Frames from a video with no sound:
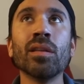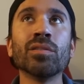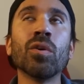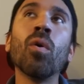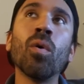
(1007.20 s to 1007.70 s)

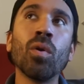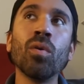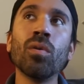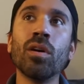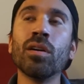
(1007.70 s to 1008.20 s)

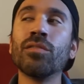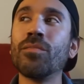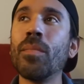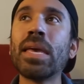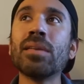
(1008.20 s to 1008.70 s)
total of
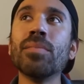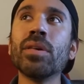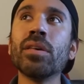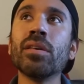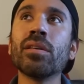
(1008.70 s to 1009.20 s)

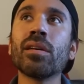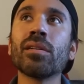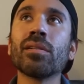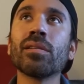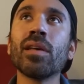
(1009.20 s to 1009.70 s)
maybe,
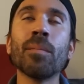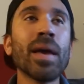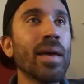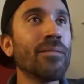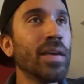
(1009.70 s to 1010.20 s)
and
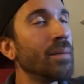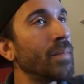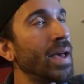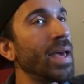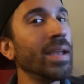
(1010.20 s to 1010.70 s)

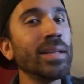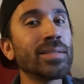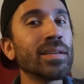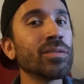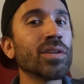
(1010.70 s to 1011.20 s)
my editing
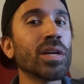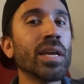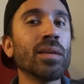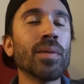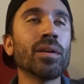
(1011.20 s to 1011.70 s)
skills are
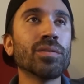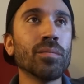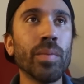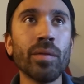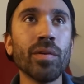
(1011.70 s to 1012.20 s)
getting better, so
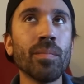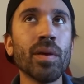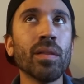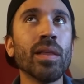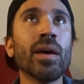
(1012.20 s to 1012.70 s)
bear with me
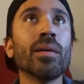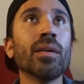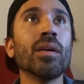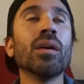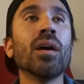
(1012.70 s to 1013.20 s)
on that.
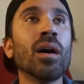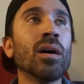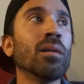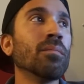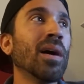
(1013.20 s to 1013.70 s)

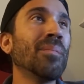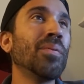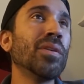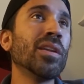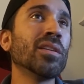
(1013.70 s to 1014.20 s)
I
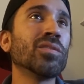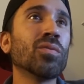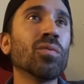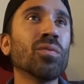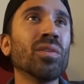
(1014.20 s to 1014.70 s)
put in a
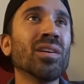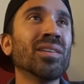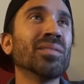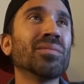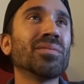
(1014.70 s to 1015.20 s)
total
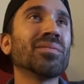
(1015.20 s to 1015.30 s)
of,